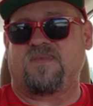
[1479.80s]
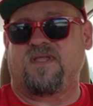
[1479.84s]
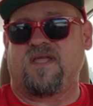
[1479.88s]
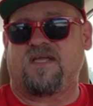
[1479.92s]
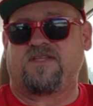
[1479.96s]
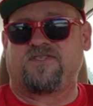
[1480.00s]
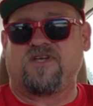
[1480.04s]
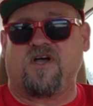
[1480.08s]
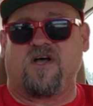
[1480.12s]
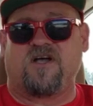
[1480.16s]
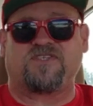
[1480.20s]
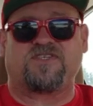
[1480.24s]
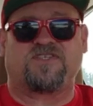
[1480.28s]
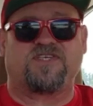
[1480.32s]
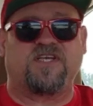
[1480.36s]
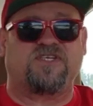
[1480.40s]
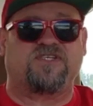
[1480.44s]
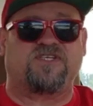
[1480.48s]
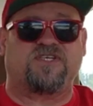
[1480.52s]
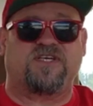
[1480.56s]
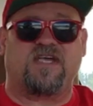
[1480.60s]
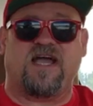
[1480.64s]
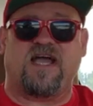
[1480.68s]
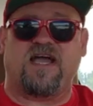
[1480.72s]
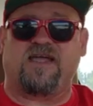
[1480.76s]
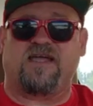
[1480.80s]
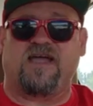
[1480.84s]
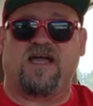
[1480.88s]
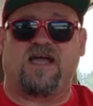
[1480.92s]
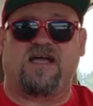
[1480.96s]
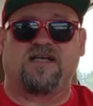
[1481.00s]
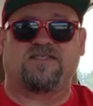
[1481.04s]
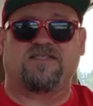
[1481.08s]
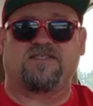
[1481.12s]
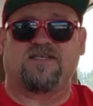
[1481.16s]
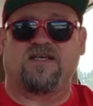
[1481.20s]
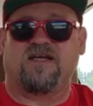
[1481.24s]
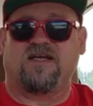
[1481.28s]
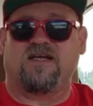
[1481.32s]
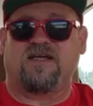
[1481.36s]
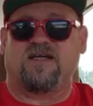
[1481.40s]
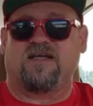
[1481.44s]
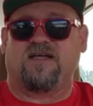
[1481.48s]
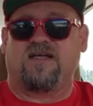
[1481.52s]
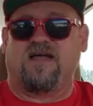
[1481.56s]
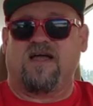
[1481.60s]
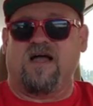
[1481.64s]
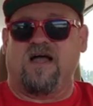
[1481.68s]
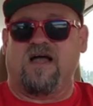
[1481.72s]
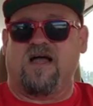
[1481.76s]
it's all CGI, guys.
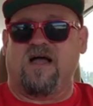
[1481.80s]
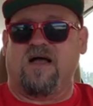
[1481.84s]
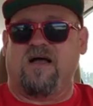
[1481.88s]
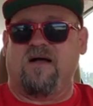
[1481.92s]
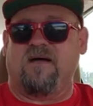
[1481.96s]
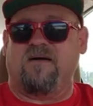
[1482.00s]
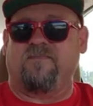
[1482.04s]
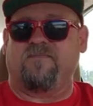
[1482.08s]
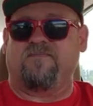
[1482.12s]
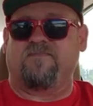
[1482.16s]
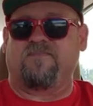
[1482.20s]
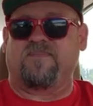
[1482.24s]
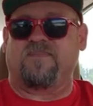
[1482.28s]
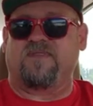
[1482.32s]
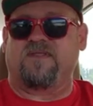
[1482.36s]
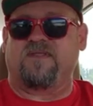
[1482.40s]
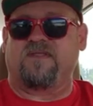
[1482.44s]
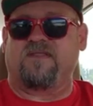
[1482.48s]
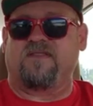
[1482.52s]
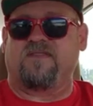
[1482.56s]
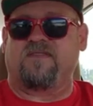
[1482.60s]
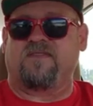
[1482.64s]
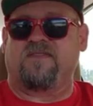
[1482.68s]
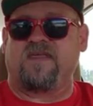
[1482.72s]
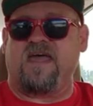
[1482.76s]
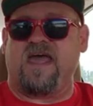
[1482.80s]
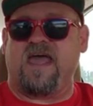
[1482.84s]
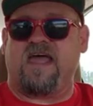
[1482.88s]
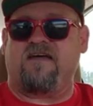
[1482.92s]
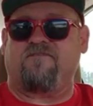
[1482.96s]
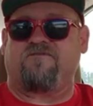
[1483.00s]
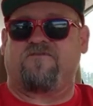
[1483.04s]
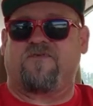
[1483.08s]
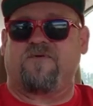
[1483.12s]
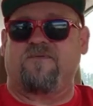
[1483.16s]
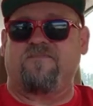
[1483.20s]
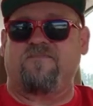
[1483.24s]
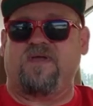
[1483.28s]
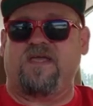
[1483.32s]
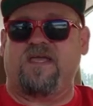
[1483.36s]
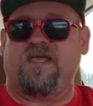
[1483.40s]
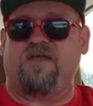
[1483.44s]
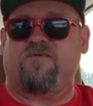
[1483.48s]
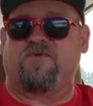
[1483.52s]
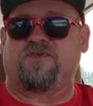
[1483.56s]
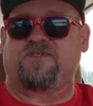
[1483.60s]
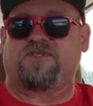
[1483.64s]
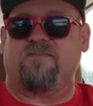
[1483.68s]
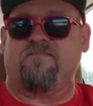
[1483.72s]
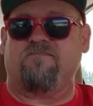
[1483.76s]
That for
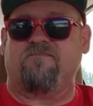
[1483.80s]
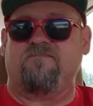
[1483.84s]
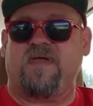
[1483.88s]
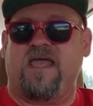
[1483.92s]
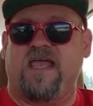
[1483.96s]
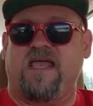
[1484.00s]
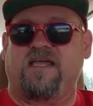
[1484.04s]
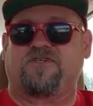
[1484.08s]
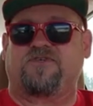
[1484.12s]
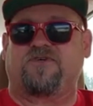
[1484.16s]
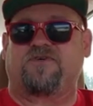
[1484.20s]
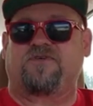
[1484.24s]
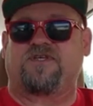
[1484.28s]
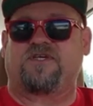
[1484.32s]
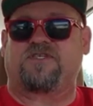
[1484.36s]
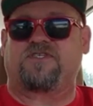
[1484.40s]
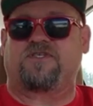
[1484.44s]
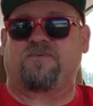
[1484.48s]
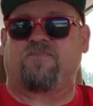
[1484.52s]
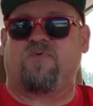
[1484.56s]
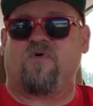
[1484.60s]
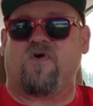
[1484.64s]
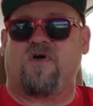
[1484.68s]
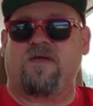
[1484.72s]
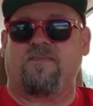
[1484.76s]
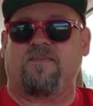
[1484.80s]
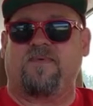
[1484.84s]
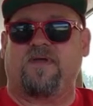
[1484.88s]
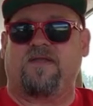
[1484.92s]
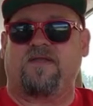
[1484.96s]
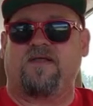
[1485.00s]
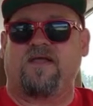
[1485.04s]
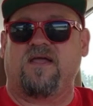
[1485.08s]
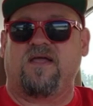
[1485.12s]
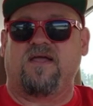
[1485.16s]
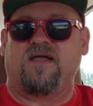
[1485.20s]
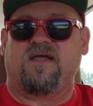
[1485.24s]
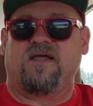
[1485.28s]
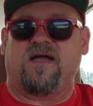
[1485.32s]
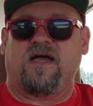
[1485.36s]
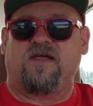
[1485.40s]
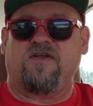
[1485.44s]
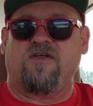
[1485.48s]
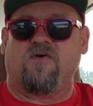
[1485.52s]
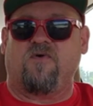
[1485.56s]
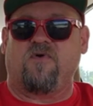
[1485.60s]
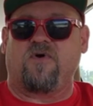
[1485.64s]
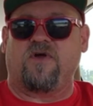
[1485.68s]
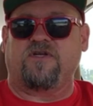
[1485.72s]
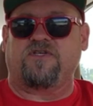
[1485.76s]
me was a major disappointment. I
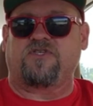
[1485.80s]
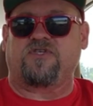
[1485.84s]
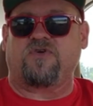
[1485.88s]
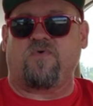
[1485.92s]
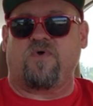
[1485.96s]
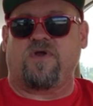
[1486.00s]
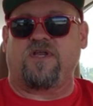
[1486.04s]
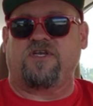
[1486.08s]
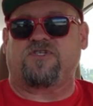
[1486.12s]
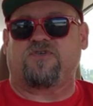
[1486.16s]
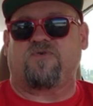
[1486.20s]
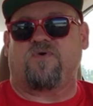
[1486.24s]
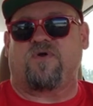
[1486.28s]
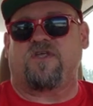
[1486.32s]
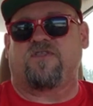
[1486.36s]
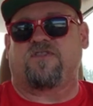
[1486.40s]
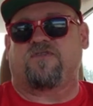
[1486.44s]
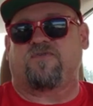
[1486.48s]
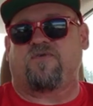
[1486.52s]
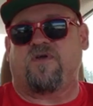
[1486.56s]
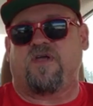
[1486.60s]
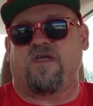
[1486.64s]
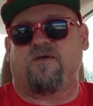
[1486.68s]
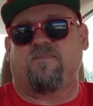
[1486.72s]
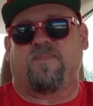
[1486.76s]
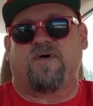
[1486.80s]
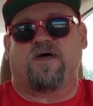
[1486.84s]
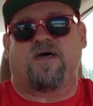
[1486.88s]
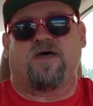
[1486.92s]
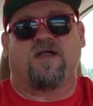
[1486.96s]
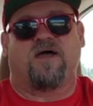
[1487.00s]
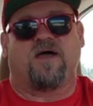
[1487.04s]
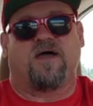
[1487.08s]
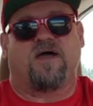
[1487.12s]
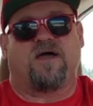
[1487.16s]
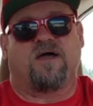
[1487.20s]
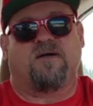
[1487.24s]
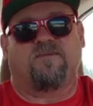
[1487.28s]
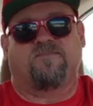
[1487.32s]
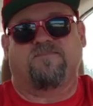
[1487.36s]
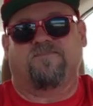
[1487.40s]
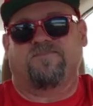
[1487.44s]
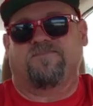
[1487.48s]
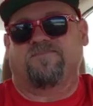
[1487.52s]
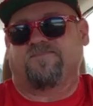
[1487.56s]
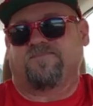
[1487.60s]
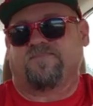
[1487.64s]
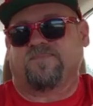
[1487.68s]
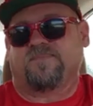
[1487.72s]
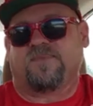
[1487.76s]
know we're in 2023, but
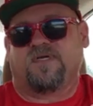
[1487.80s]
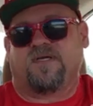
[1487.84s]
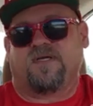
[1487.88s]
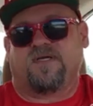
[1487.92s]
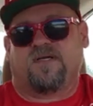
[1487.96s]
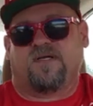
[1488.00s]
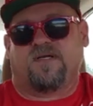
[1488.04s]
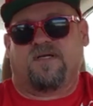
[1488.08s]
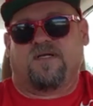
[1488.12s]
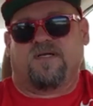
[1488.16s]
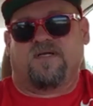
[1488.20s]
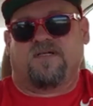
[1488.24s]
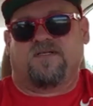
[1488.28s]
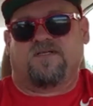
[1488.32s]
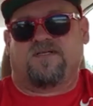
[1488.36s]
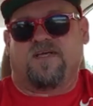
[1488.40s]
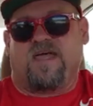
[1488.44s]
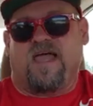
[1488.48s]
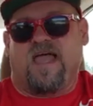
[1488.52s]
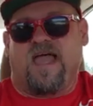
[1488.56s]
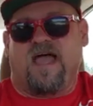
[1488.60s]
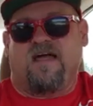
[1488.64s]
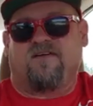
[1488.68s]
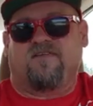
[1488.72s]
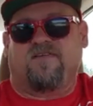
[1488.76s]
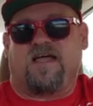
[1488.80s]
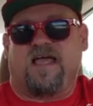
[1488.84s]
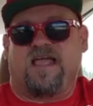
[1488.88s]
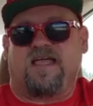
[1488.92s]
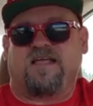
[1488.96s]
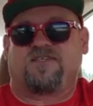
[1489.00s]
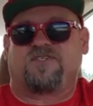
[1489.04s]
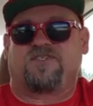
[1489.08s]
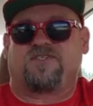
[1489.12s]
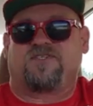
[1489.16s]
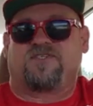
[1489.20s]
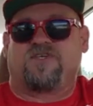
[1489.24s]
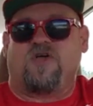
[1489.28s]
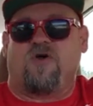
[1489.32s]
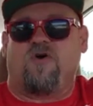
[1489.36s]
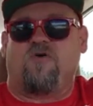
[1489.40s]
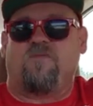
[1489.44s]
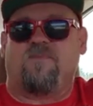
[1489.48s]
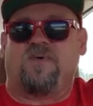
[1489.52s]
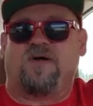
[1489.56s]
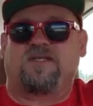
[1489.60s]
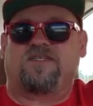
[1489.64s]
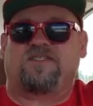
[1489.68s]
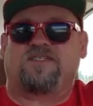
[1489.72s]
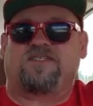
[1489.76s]
to have like so
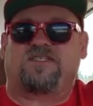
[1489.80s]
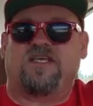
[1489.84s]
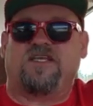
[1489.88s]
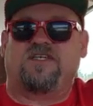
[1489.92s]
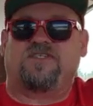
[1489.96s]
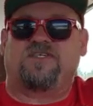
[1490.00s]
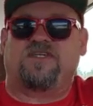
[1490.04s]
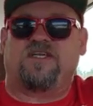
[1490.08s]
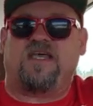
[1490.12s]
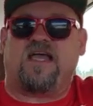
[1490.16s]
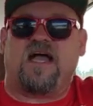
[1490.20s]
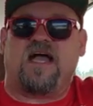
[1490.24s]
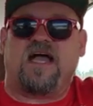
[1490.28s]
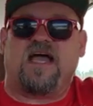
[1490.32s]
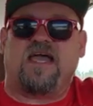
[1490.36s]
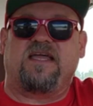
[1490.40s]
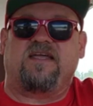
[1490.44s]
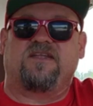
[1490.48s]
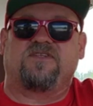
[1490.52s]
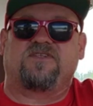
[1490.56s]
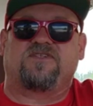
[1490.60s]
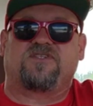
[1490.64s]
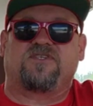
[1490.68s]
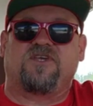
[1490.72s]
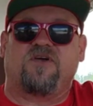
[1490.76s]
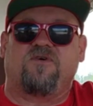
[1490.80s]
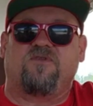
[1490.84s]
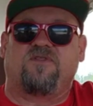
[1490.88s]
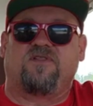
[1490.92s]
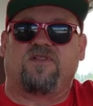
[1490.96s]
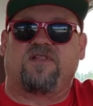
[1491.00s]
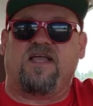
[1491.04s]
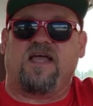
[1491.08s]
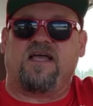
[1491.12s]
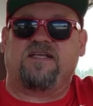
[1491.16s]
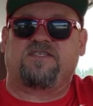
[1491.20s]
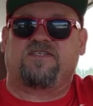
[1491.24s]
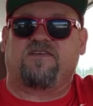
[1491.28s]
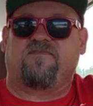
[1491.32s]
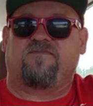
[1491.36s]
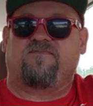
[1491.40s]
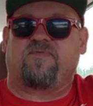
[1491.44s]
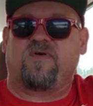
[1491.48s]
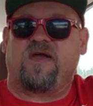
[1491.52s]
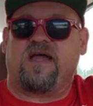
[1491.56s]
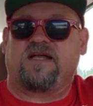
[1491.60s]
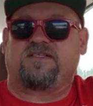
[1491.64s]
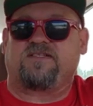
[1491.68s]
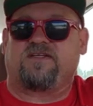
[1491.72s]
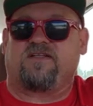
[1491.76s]
much CGI and so less of
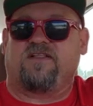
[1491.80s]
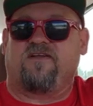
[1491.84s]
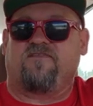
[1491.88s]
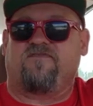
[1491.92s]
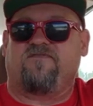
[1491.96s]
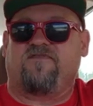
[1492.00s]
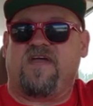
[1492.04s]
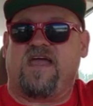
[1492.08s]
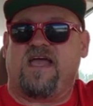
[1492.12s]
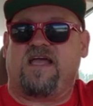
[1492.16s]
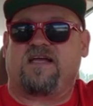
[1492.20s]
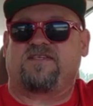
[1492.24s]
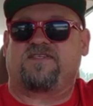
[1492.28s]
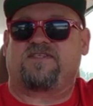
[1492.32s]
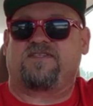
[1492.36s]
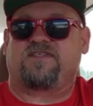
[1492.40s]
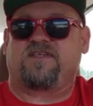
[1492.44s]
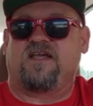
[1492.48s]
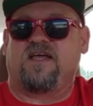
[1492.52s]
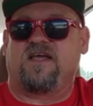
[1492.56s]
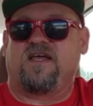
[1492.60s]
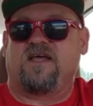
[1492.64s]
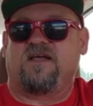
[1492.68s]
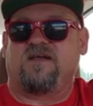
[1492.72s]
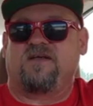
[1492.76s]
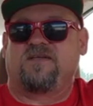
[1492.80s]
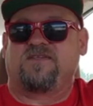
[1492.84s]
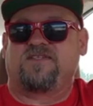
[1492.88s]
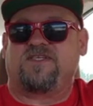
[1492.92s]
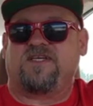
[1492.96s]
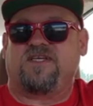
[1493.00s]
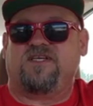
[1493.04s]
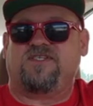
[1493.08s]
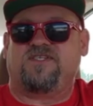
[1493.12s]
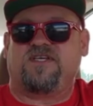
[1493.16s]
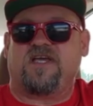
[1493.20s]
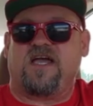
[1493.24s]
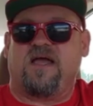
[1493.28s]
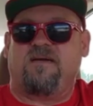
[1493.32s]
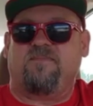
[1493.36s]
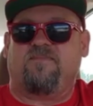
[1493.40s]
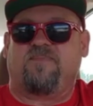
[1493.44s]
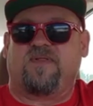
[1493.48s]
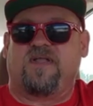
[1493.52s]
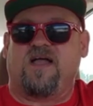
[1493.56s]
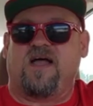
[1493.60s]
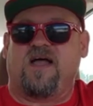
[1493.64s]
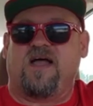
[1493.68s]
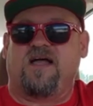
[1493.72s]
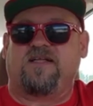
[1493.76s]
practical effects, CGI
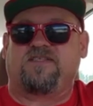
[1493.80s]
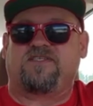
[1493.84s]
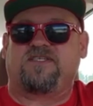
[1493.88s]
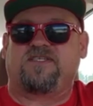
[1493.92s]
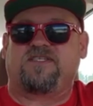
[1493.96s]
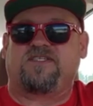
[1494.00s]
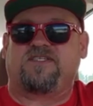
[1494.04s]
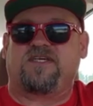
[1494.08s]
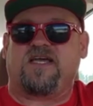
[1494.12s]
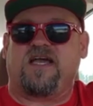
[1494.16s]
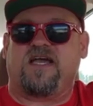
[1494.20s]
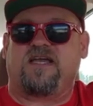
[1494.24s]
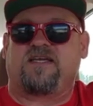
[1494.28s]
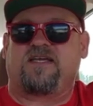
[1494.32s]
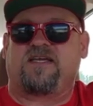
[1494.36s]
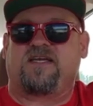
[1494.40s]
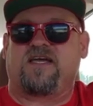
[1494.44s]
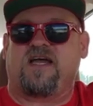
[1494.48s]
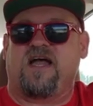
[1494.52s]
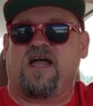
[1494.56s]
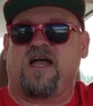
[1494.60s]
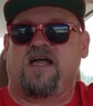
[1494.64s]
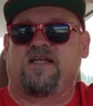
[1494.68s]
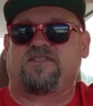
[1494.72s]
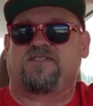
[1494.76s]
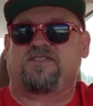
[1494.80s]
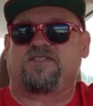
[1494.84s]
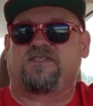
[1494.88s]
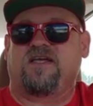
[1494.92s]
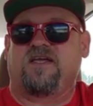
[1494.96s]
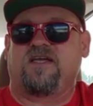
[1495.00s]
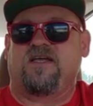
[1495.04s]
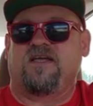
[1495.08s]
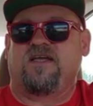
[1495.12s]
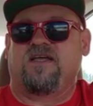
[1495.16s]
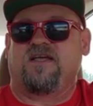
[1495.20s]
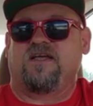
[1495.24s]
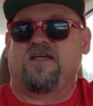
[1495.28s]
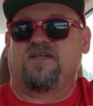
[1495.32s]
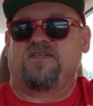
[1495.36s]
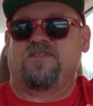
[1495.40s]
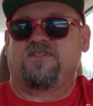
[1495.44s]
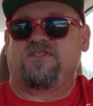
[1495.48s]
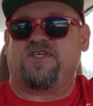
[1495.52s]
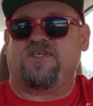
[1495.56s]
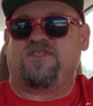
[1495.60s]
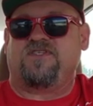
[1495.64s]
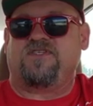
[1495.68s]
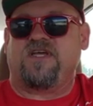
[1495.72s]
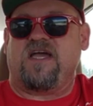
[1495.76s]
blood, CGI cuts,
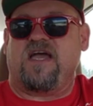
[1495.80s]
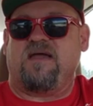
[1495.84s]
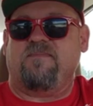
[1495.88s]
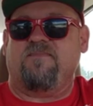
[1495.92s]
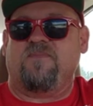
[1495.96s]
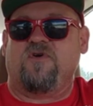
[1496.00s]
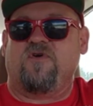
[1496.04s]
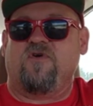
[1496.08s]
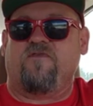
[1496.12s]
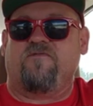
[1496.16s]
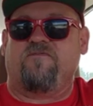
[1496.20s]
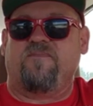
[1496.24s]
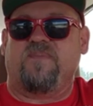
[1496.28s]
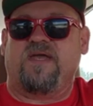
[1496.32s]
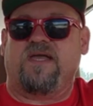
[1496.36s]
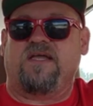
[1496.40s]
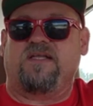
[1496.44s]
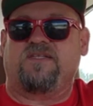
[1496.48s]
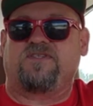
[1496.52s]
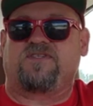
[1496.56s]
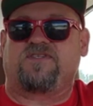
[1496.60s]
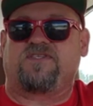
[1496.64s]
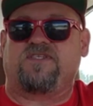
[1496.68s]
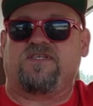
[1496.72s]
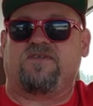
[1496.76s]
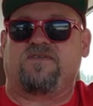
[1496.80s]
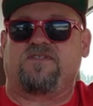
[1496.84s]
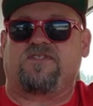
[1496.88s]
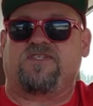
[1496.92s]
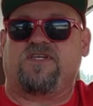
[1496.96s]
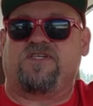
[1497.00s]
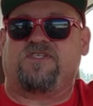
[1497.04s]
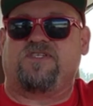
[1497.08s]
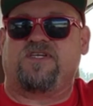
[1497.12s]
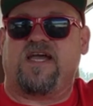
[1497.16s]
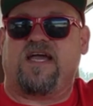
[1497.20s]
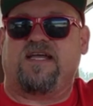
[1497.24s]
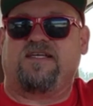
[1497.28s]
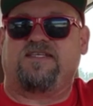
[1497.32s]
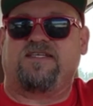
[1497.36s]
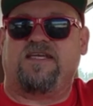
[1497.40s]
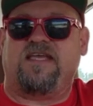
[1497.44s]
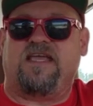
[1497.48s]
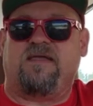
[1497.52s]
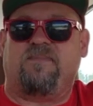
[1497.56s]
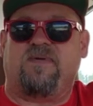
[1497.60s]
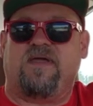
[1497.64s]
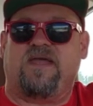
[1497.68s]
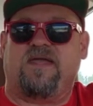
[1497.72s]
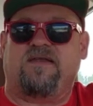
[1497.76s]
CGI movements, CGI
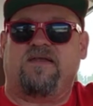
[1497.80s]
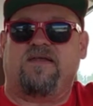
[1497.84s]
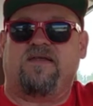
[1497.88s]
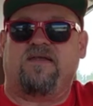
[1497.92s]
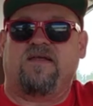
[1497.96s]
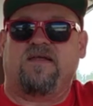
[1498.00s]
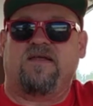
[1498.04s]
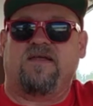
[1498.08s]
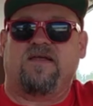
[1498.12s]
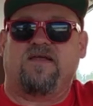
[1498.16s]
demon,